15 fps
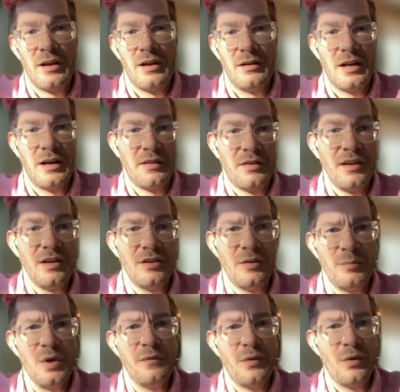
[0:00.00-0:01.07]
I think the
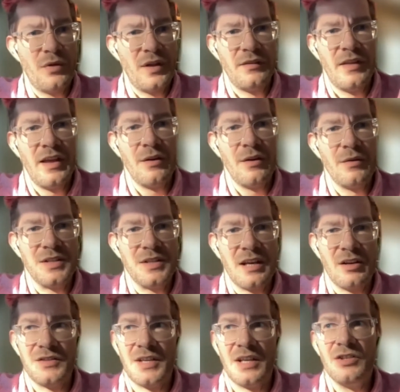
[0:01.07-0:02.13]
beautiful thing there is that
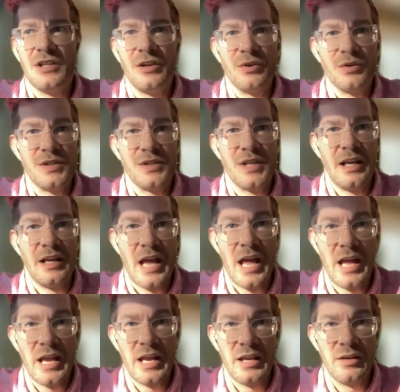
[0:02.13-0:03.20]
essentially you're saying,
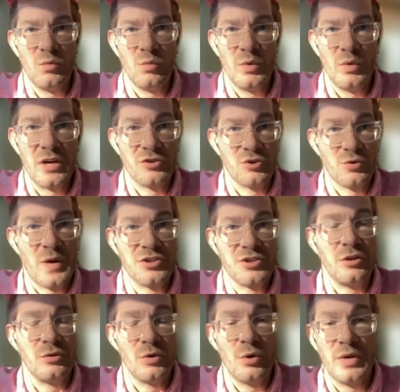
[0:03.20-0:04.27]
hey, we are
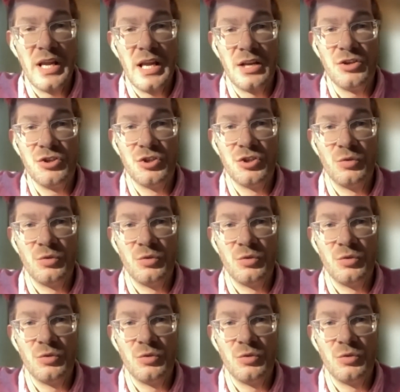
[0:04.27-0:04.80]
scratching our own itch.